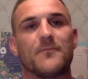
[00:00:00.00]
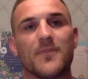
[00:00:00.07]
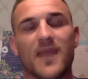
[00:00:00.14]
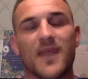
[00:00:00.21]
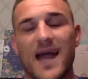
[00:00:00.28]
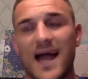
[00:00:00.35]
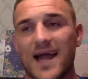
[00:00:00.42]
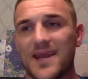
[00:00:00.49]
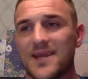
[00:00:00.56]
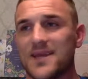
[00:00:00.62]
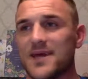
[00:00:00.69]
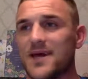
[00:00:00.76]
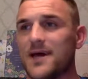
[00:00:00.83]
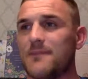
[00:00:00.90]
and
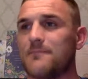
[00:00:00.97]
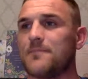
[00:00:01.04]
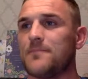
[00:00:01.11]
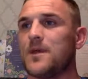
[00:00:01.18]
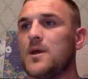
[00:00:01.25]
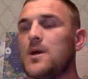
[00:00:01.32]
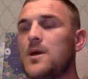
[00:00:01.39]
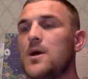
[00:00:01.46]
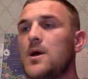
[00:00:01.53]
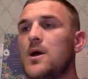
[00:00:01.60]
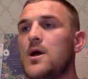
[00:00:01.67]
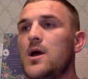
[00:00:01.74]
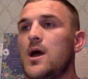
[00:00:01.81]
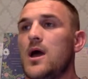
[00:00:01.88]

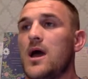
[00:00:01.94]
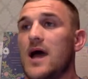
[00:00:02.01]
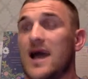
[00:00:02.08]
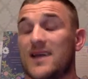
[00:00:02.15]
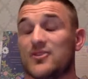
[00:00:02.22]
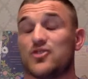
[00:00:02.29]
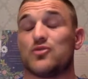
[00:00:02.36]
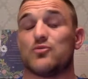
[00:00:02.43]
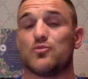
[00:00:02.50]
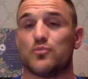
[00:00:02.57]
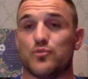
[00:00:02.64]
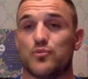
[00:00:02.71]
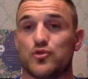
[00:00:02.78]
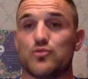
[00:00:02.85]
I had
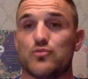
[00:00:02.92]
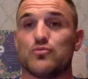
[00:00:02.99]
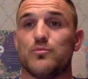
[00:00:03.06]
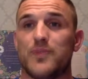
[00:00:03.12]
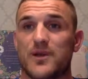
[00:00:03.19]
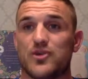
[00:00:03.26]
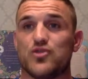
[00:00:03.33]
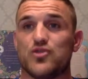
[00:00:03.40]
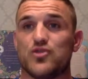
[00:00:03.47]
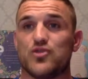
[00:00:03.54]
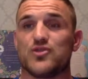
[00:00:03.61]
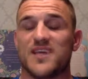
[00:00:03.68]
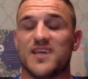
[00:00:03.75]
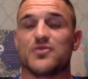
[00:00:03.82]
some big
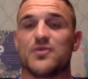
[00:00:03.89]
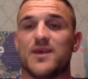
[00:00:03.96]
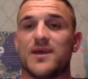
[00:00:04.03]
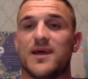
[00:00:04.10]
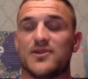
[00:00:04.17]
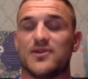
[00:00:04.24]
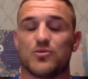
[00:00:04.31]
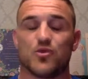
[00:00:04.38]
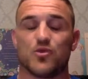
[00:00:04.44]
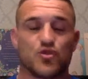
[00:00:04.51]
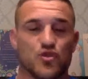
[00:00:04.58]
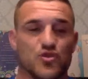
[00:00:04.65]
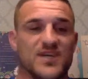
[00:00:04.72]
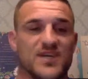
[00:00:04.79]
success with it, had some good
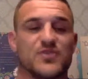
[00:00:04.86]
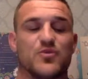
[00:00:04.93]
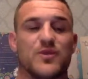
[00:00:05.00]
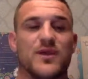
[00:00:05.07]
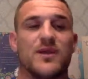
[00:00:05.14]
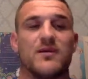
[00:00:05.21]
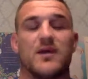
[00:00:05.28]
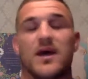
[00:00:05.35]
success with it.